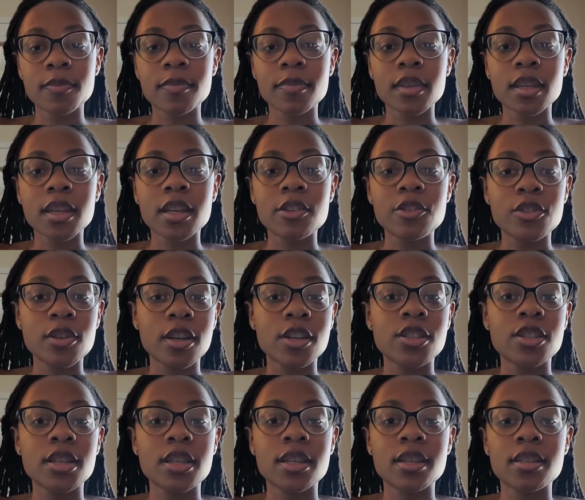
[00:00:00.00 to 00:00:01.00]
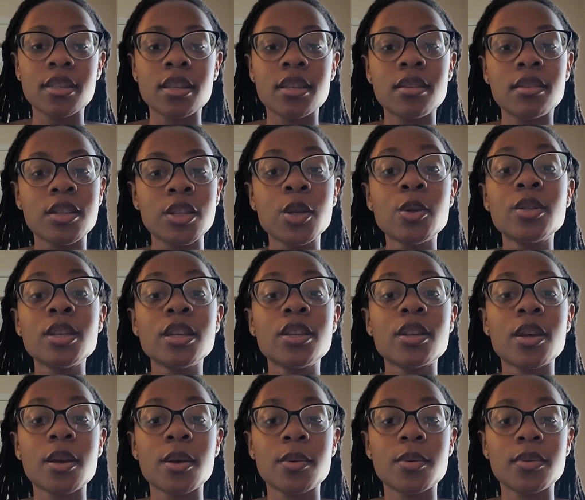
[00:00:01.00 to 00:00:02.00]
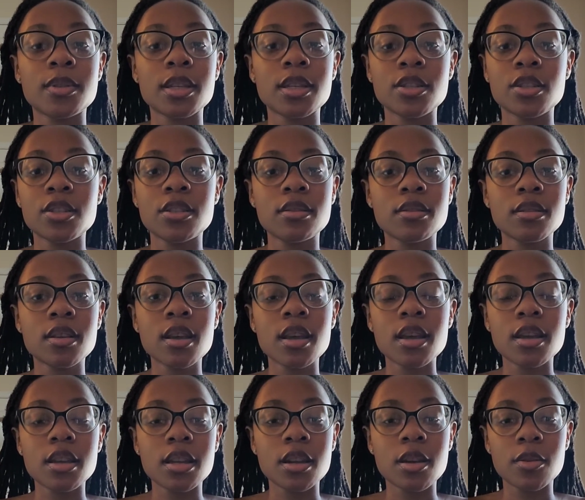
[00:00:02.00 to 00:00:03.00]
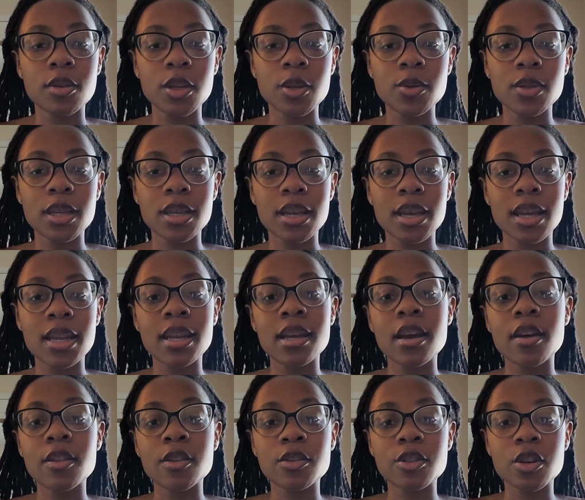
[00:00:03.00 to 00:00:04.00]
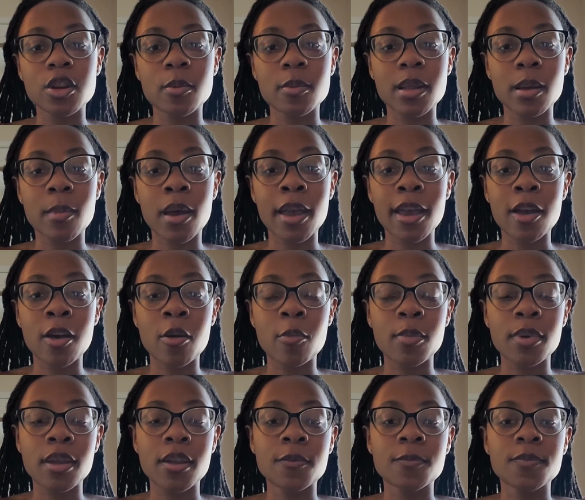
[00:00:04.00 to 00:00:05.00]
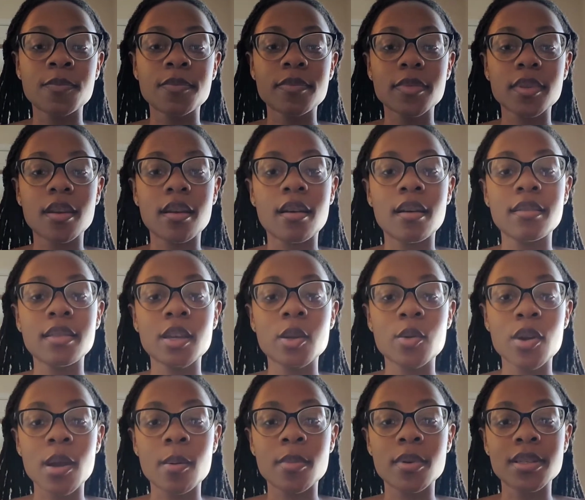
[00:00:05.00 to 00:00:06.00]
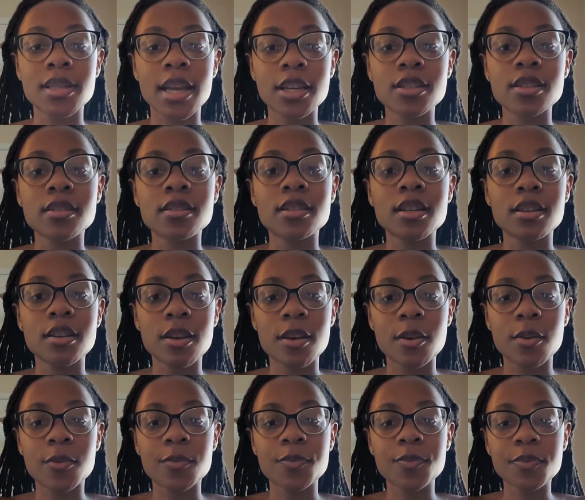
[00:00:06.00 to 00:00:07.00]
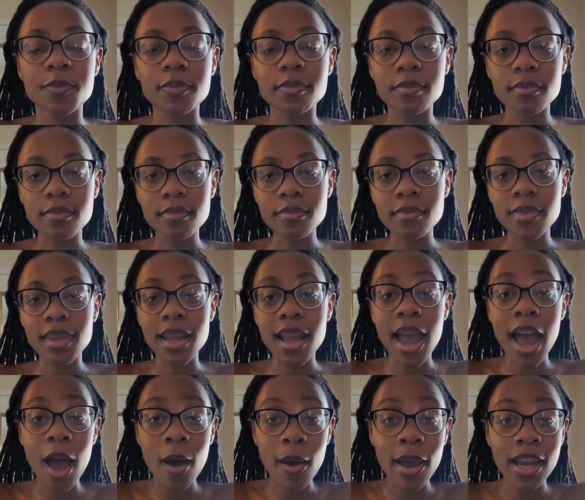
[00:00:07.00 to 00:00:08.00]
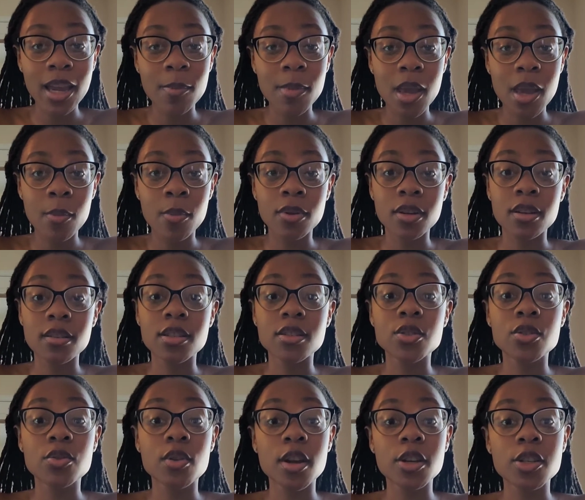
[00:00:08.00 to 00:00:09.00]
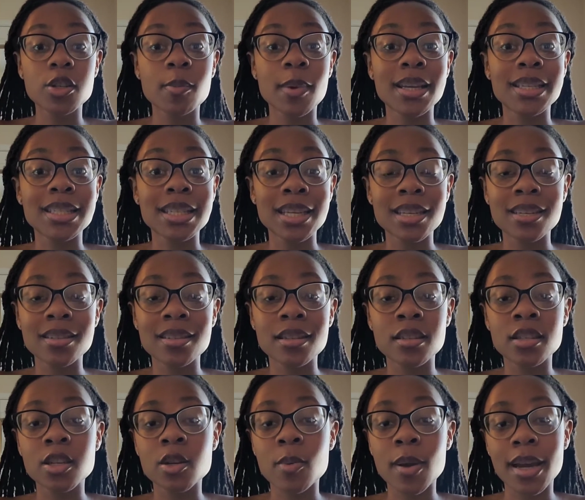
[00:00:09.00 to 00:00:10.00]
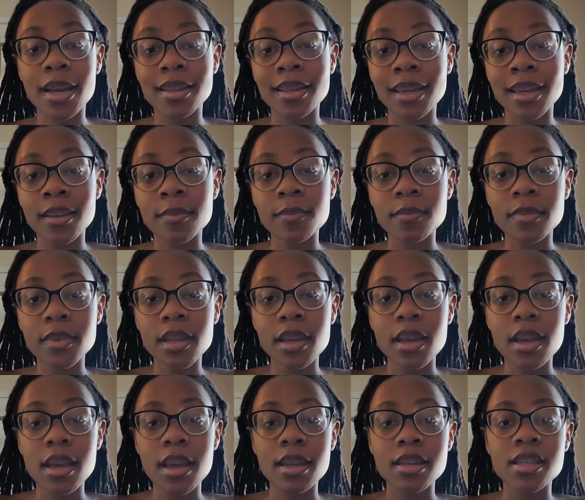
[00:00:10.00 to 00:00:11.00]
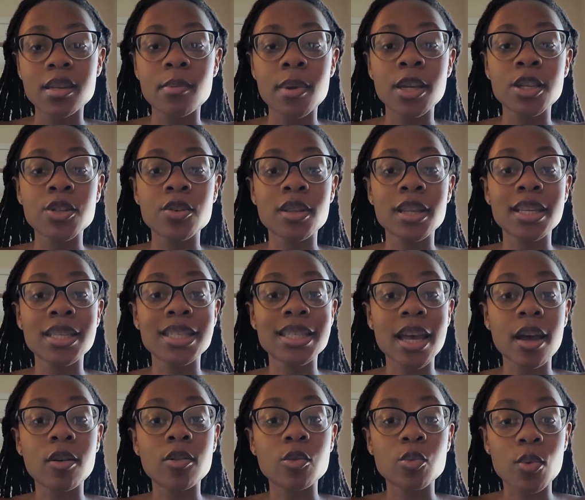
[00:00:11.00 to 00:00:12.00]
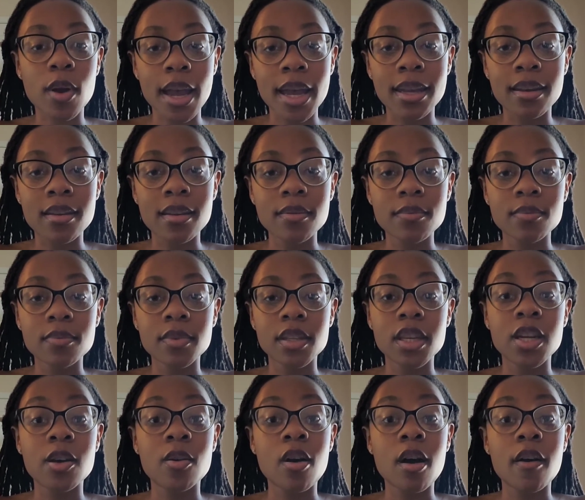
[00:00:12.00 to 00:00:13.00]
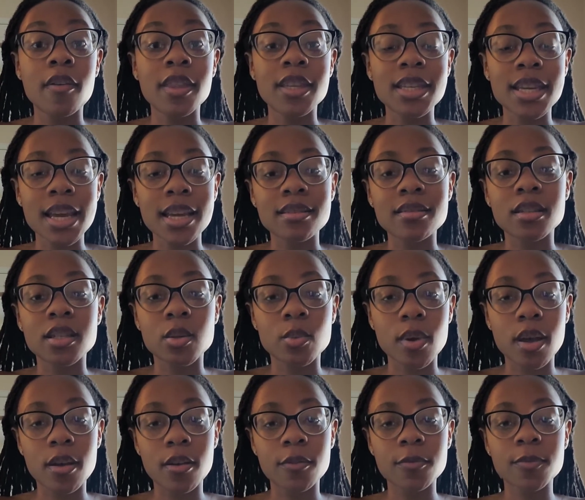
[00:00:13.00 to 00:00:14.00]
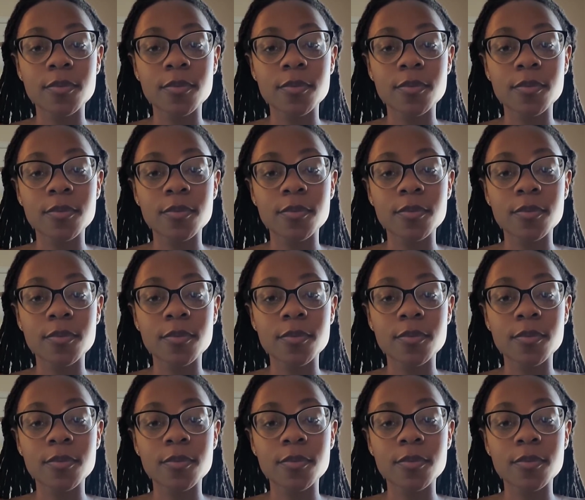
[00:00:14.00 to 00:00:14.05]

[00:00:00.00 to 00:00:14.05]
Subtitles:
conjunctions, and using those, and just, using any other term that might help me on the grammar section to know how I can be able to structure my sentences correctly and to make sure they sound right, on the test as well.